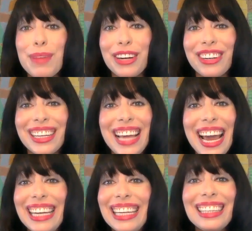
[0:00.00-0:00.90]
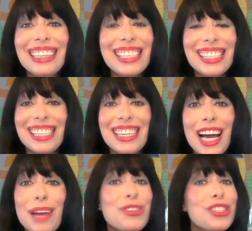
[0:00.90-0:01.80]
Meredith. And listen,
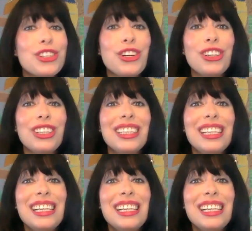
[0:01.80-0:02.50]
I'm just a girl,